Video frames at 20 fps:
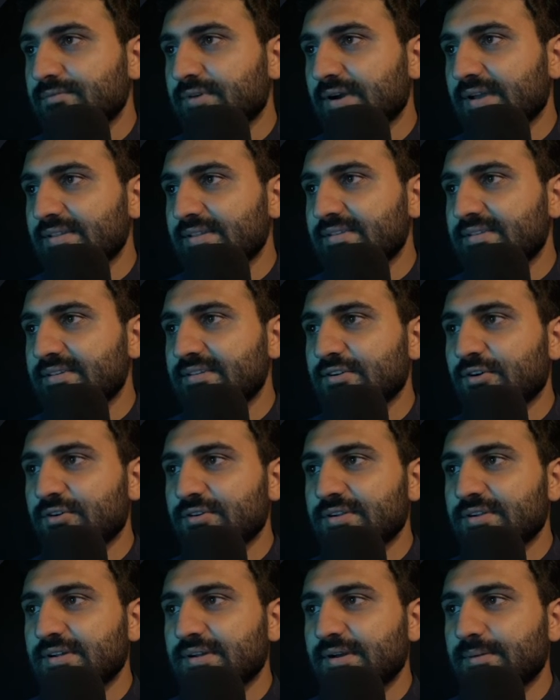this is
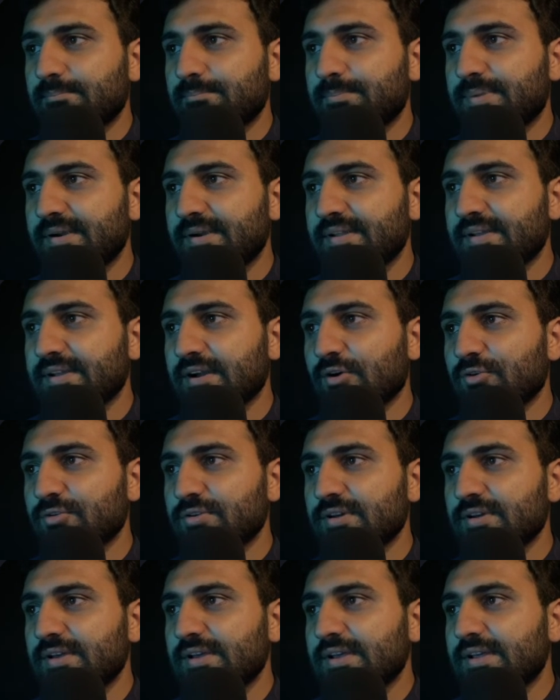not printing
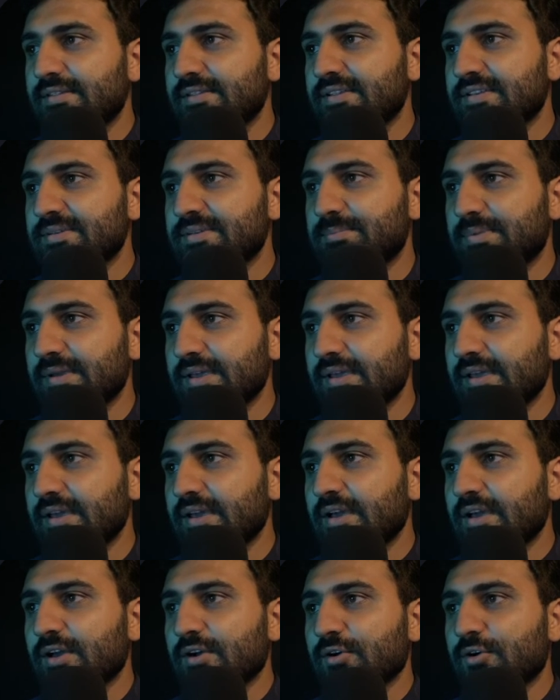out this B?
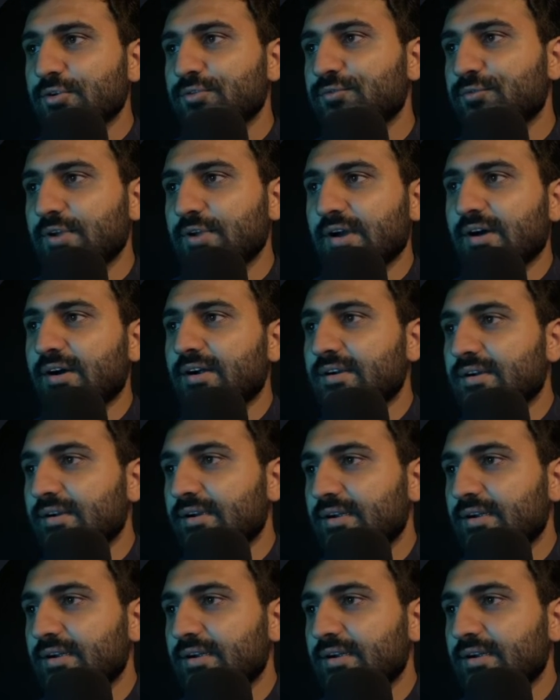Because we are